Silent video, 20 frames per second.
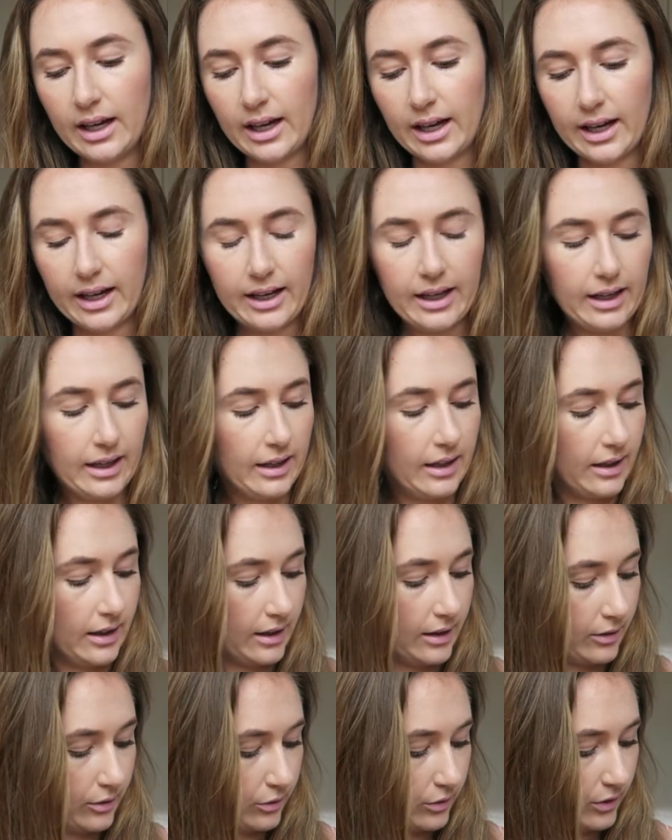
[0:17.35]

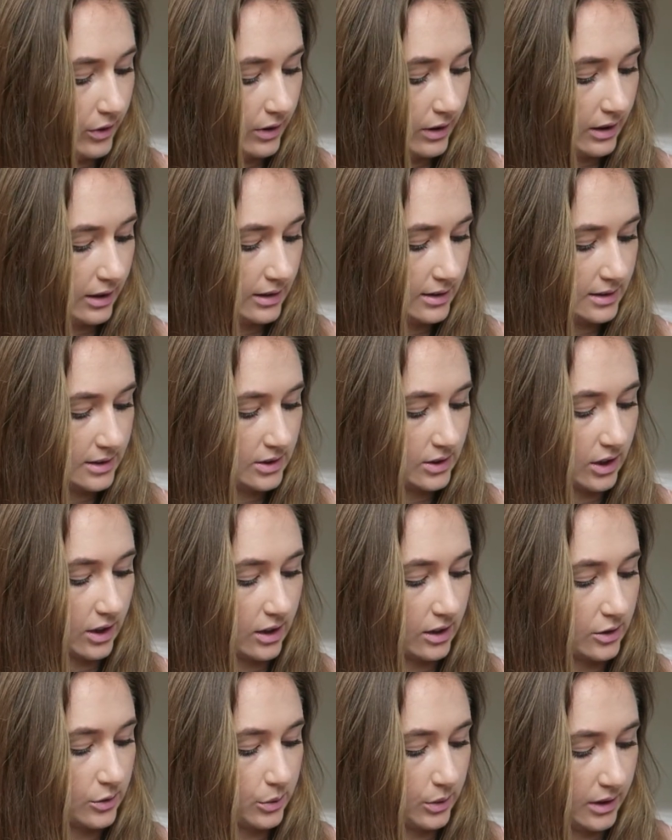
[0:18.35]
Let's
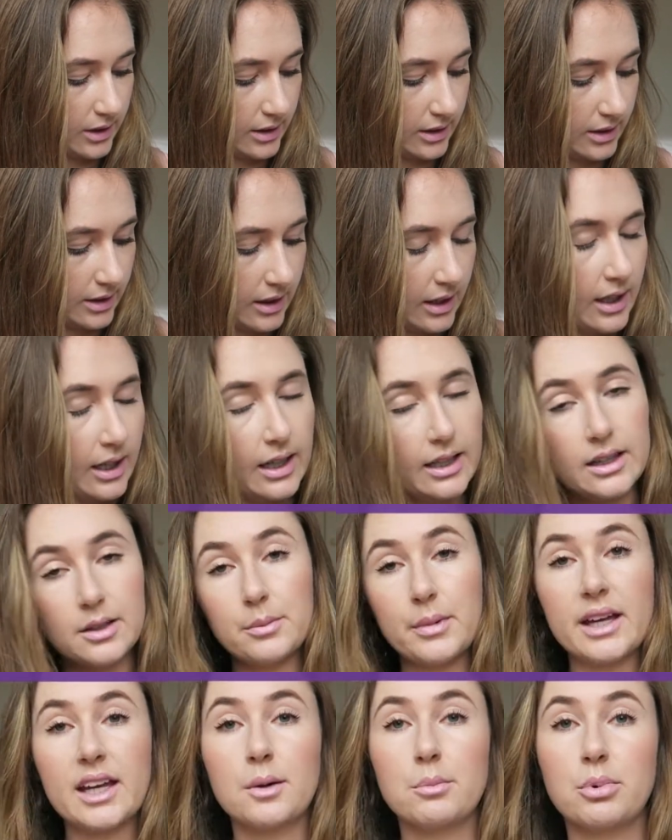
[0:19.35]
start with the
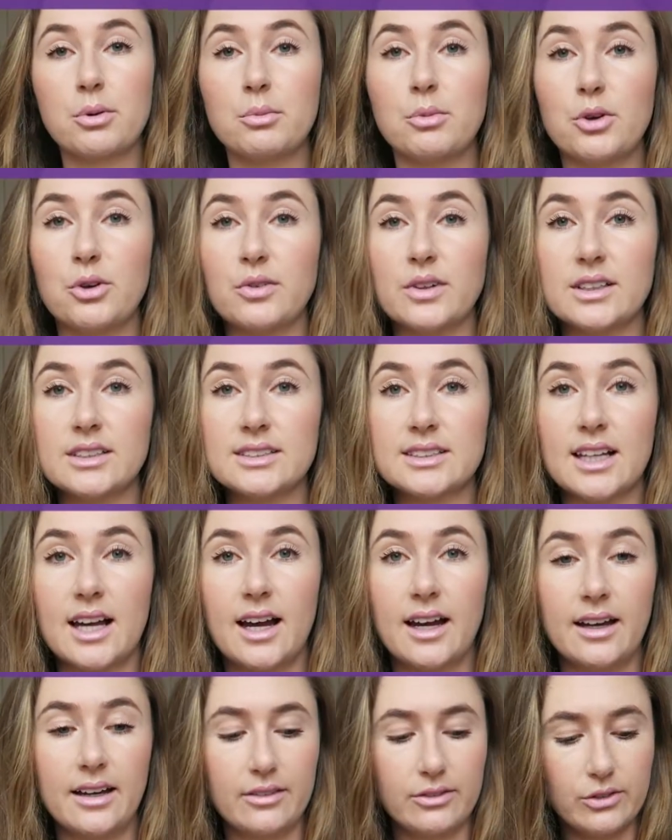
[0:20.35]
makeup removers.
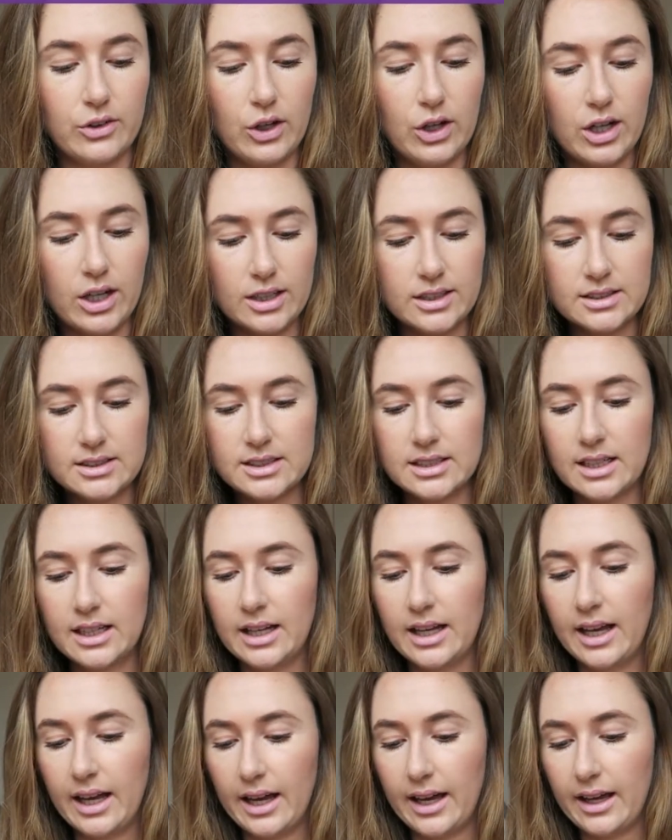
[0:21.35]
I have got
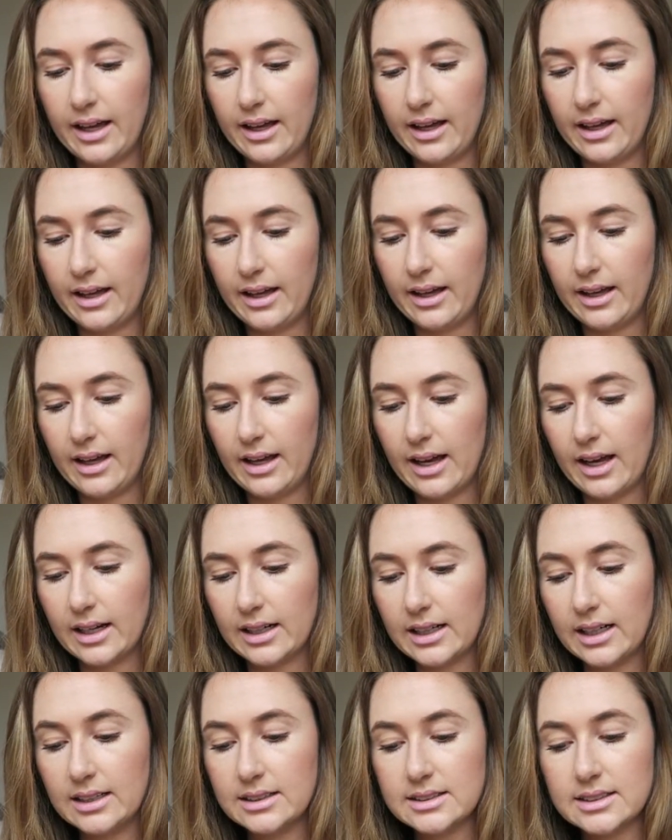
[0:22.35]
a
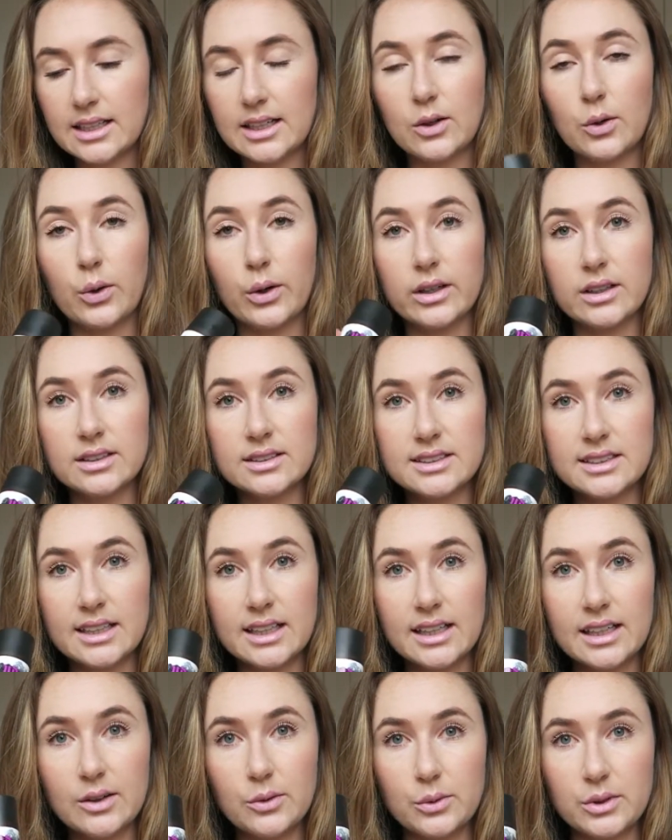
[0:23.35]
cleansing oil
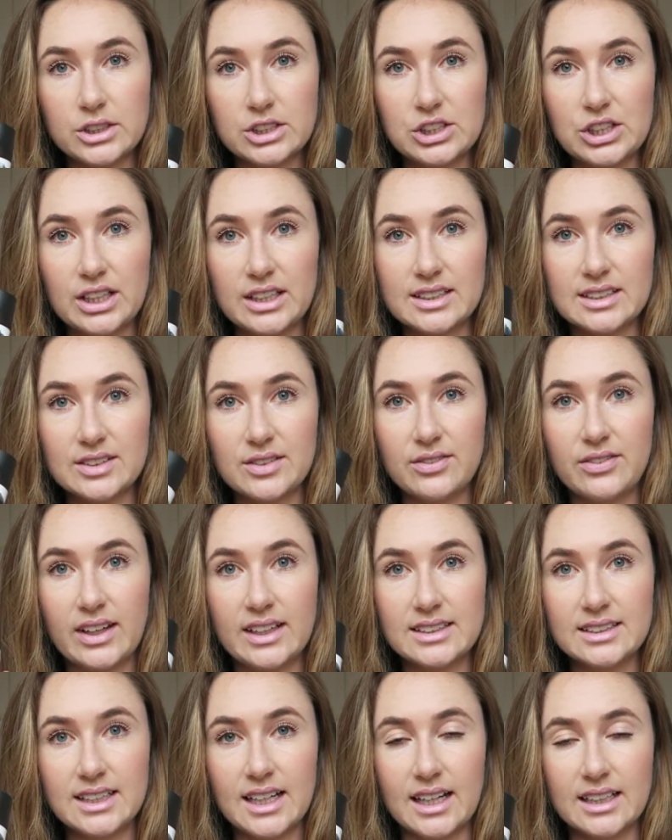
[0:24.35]
stick, which is
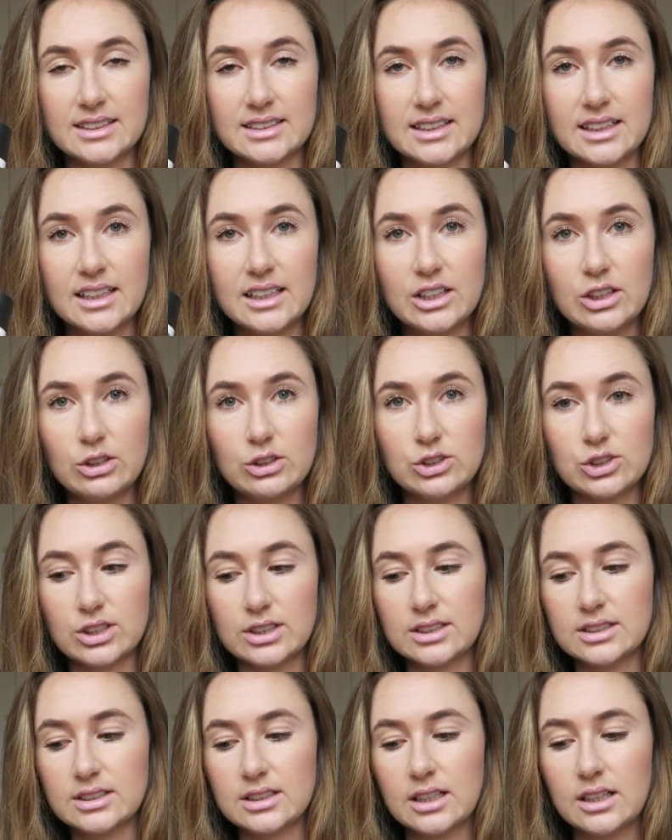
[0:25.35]
fantastic. You
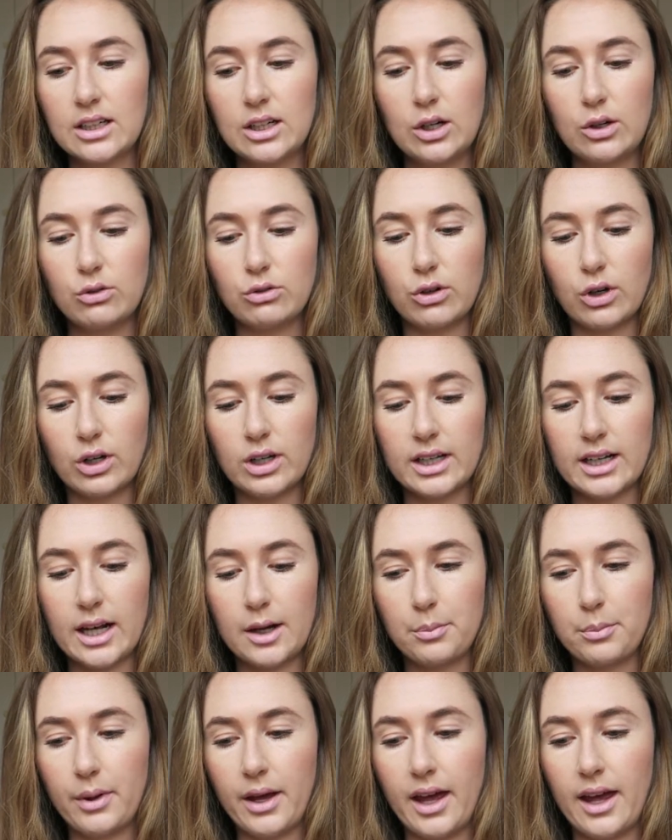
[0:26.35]
just roll it
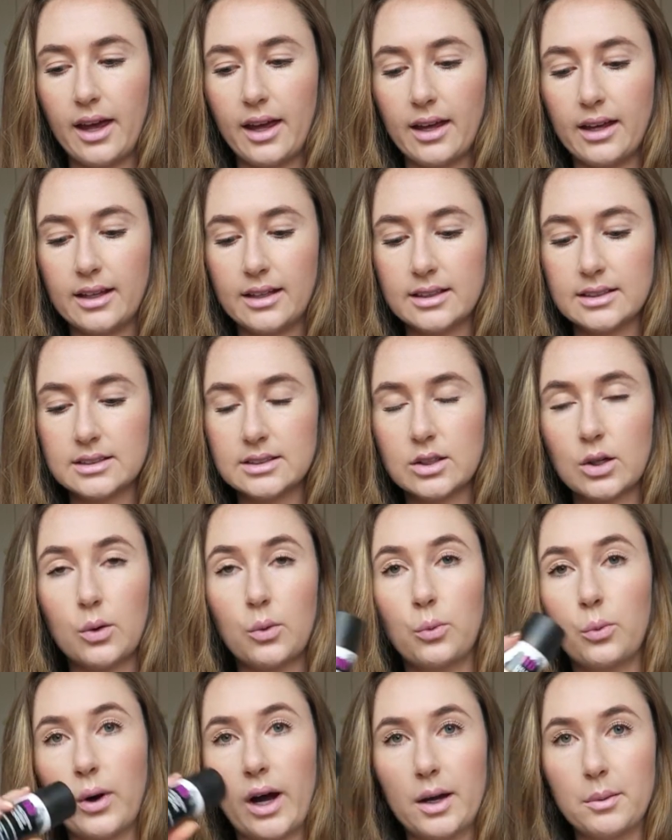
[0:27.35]
up and
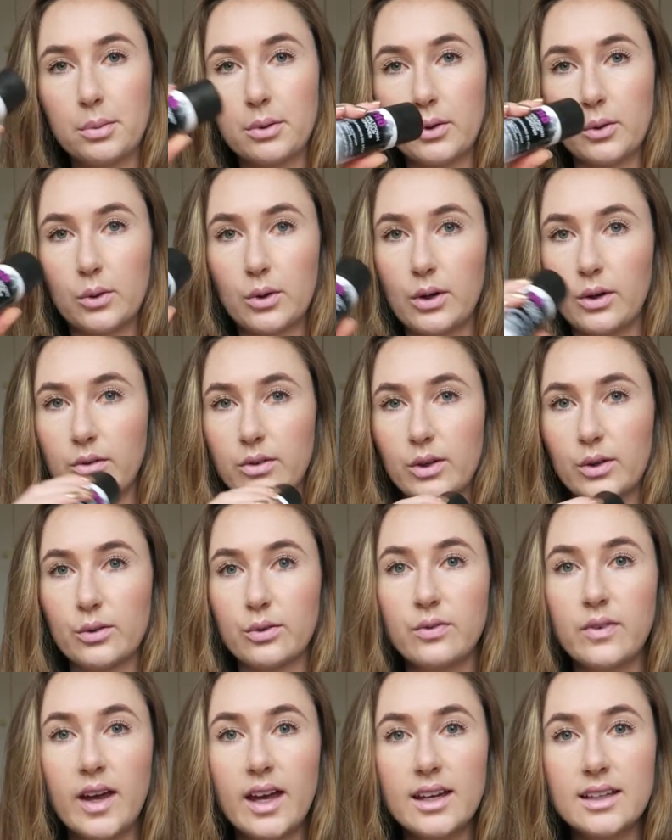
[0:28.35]
wipe it all over your
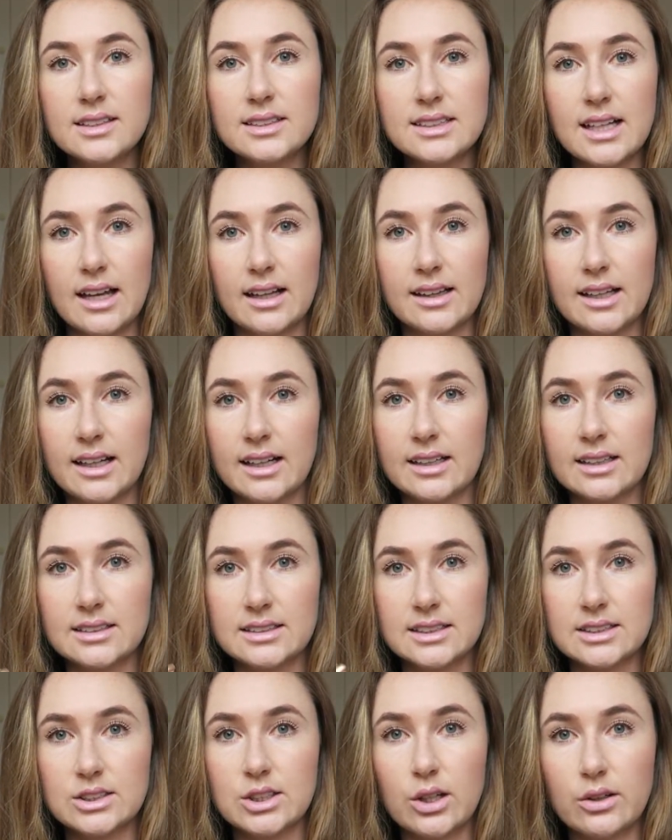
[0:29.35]
face, and then
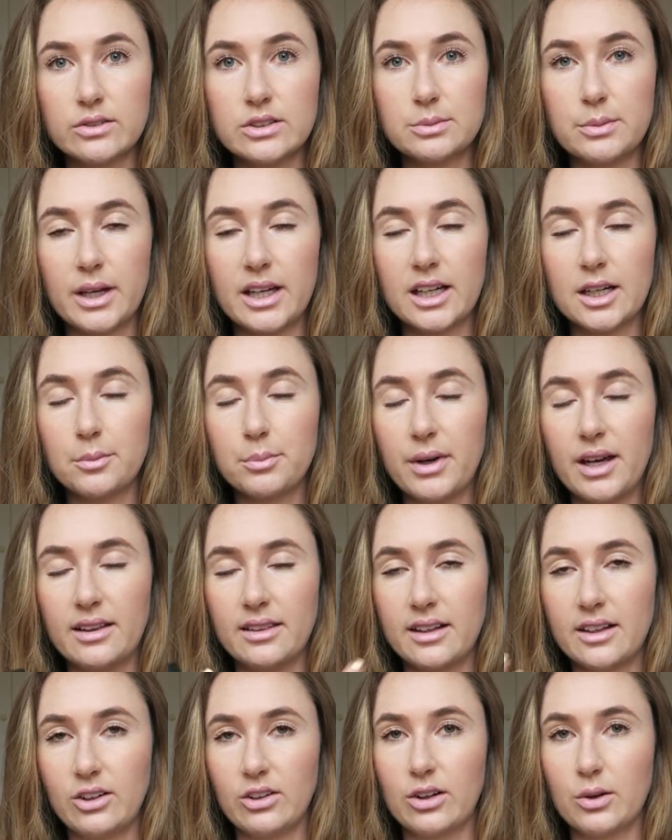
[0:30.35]
it dissolves makeup,
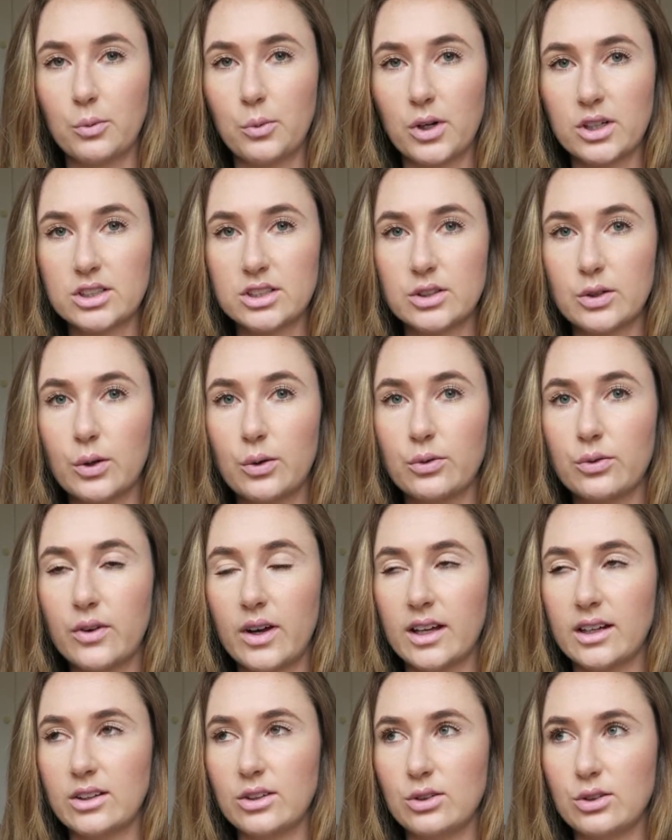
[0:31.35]
and then you can wash it off
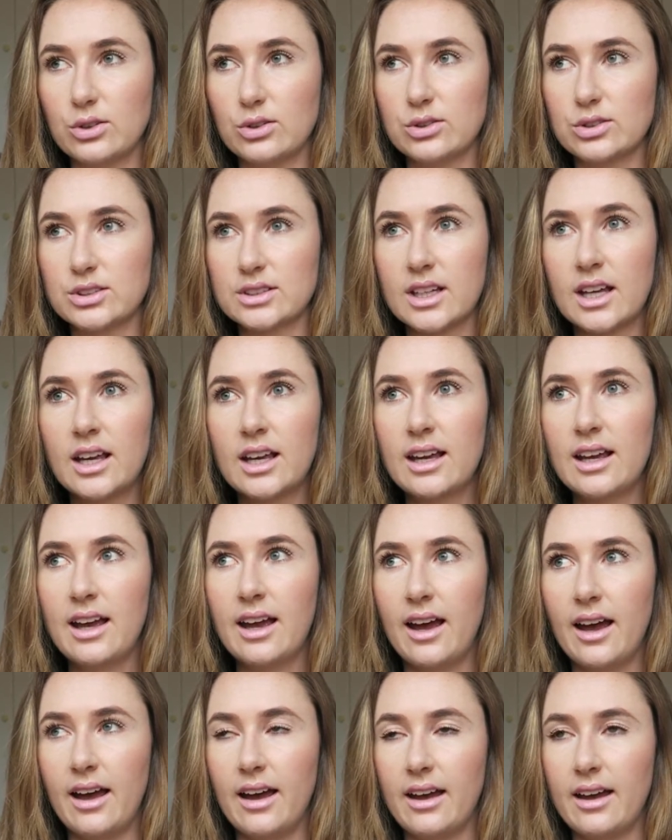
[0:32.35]
and use
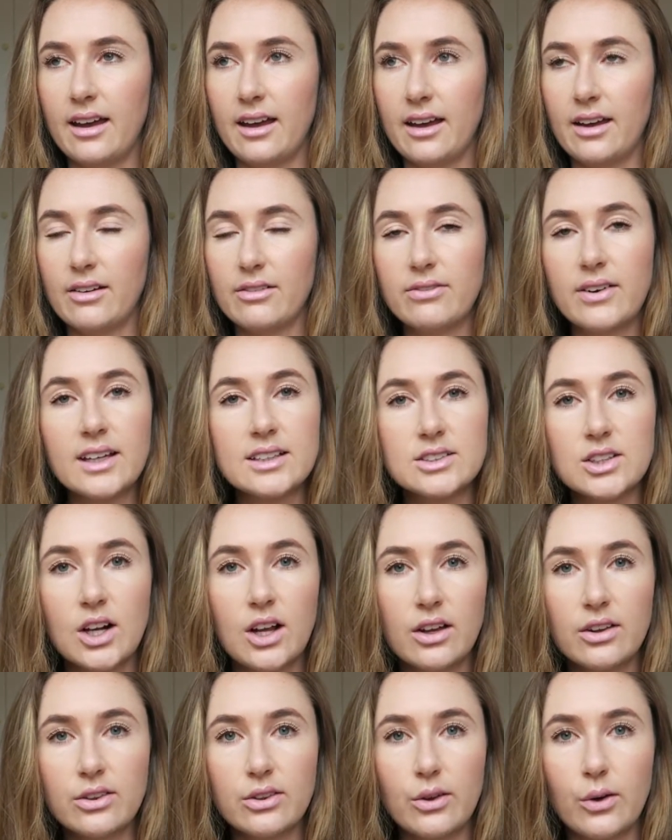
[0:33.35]
a face
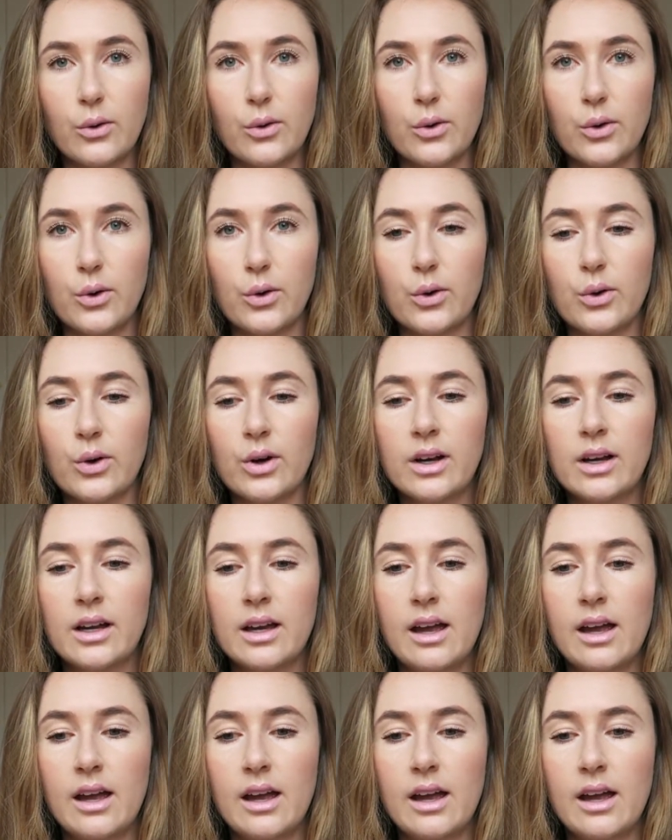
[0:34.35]
cloth or